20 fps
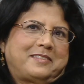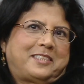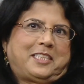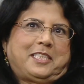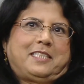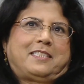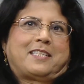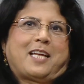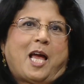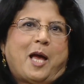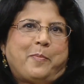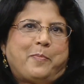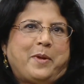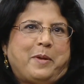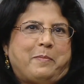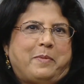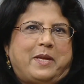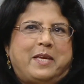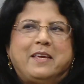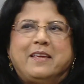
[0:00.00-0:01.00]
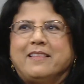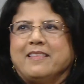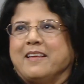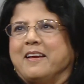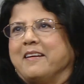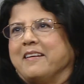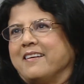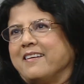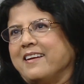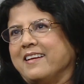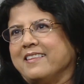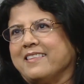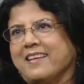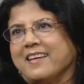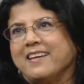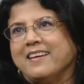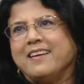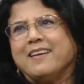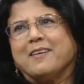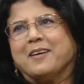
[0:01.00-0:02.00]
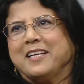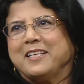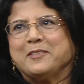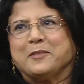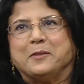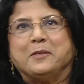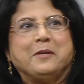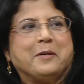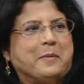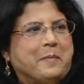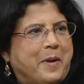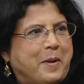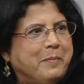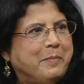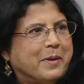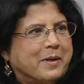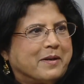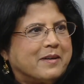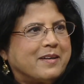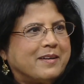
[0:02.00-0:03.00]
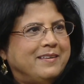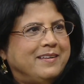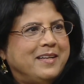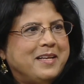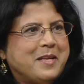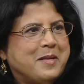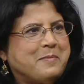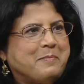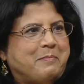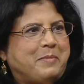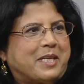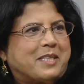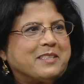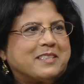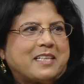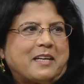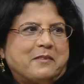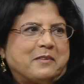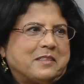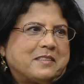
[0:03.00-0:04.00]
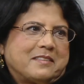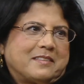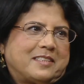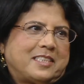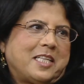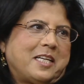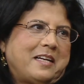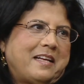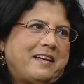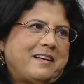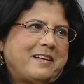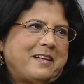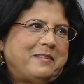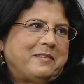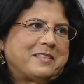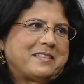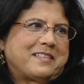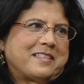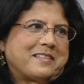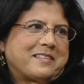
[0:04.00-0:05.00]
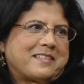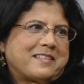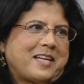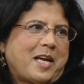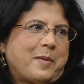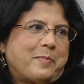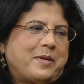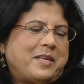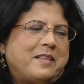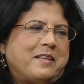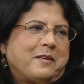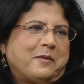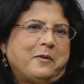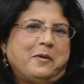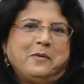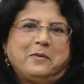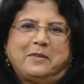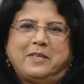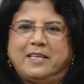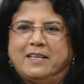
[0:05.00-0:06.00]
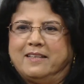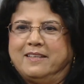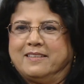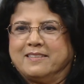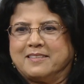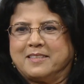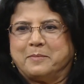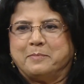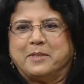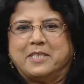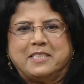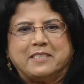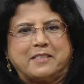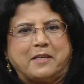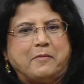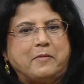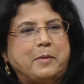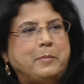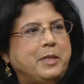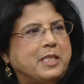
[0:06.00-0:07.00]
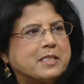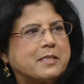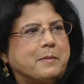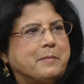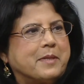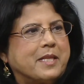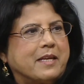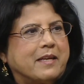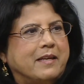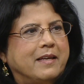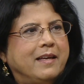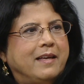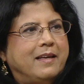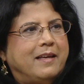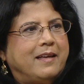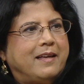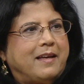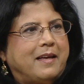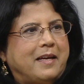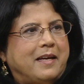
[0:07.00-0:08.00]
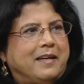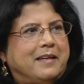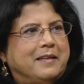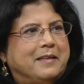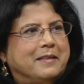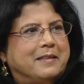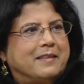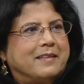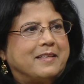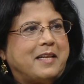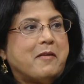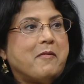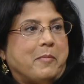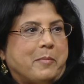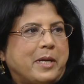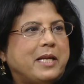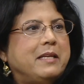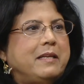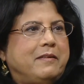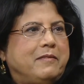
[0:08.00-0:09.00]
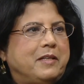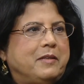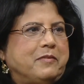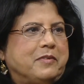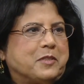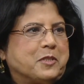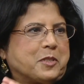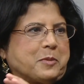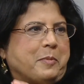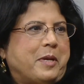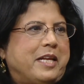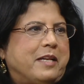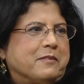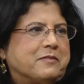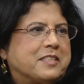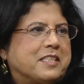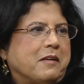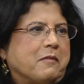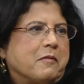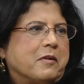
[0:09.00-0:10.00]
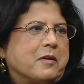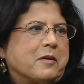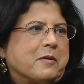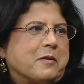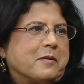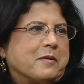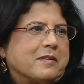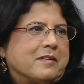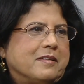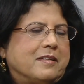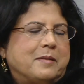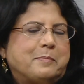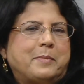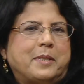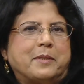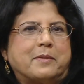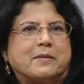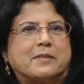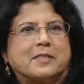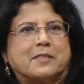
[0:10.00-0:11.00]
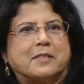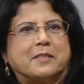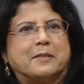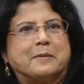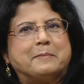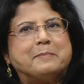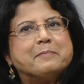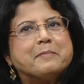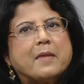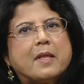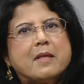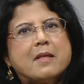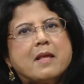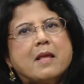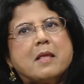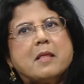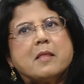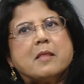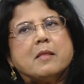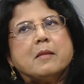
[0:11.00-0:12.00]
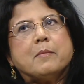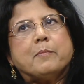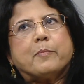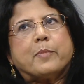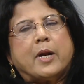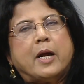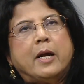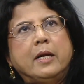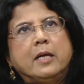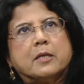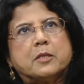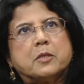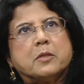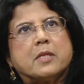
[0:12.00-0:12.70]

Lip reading: just happy being there, I think. I don't remember because I was a child and I was just happy that, oh, yeah, somebody's giving me something. Never mind even if it was made of silver or a bit. Prior to